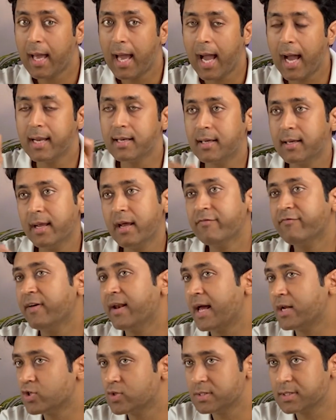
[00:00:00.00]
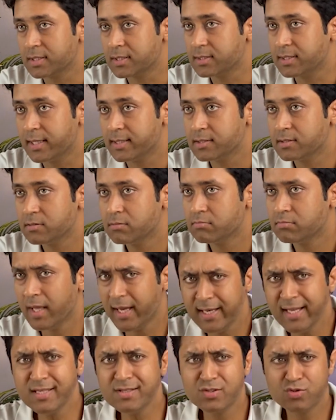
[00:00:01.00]
and create financial success. It
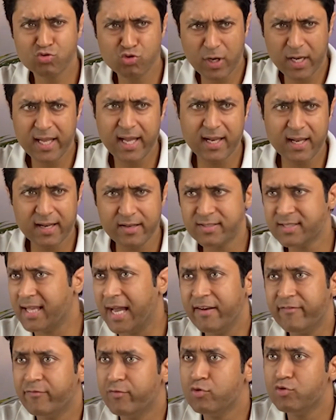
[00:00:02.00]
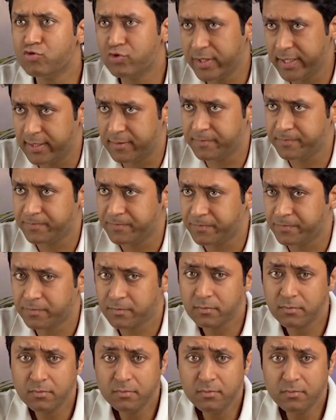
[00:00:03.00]
is really an insightful read
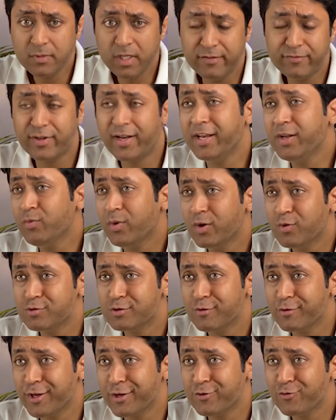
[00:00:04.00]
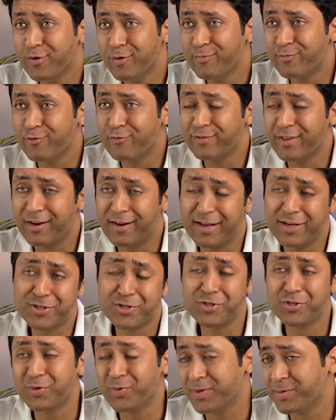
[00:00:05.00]
for anyone who's looking to improve their
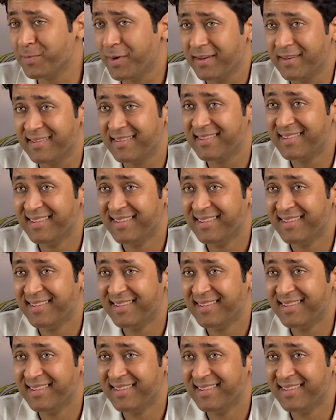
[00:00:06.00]
relationship with money.